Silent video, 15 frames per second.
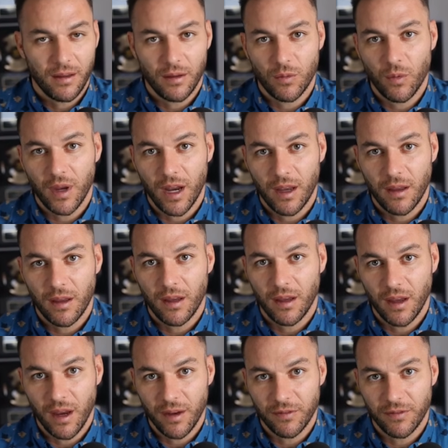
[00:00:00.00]
Well,
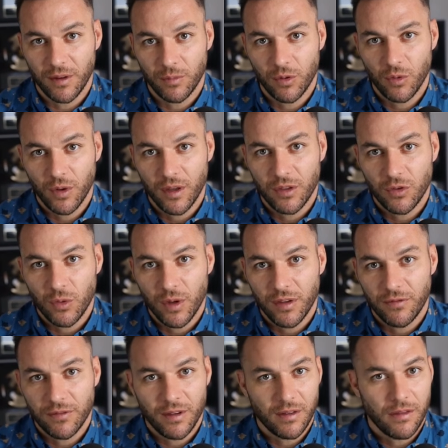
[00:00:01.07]
on February
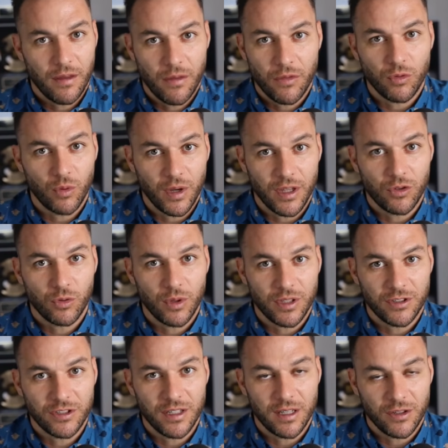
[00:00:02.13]
25th of
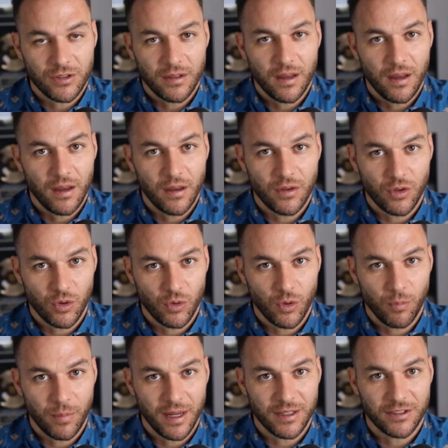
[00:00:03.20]
2026, Google
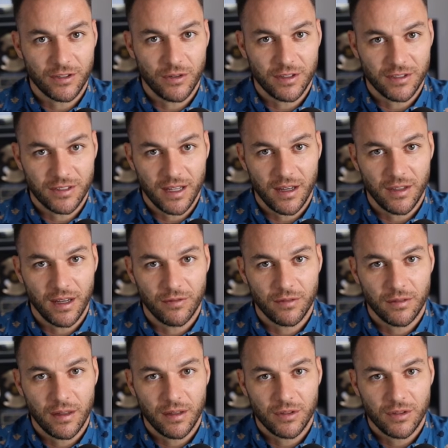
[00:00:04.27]
basically said enough
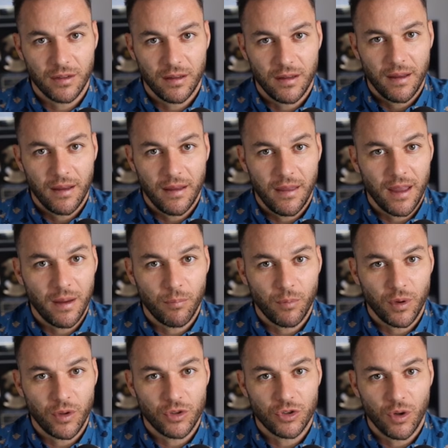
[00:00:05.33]
of this. They
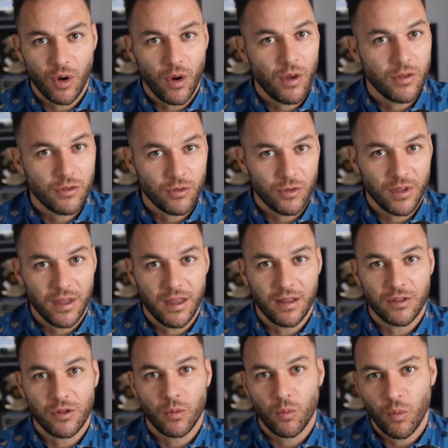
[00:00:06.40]
merged all 3
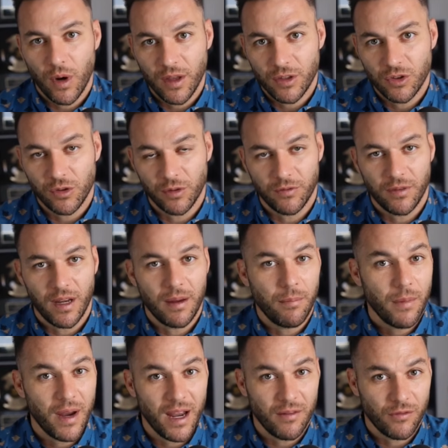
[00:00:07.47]
into one unified
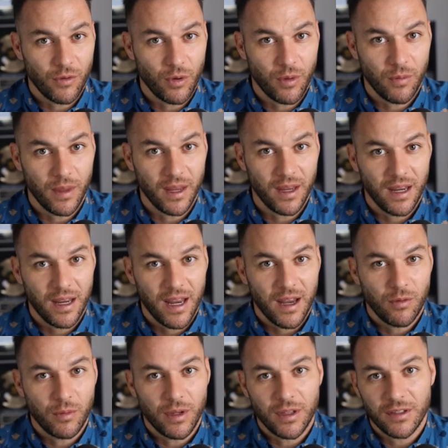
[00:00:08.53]
platform
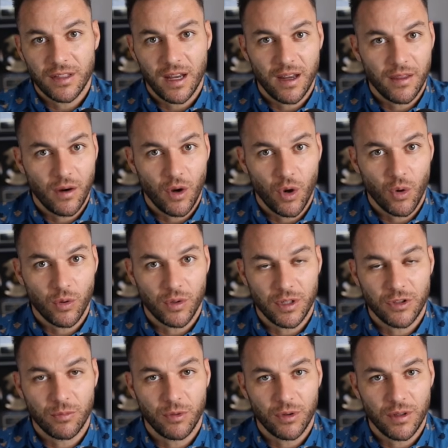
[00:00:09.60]
and redesigned the whole
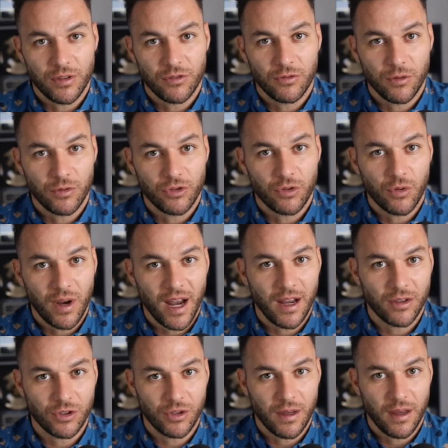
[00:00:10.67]
experience from scratch.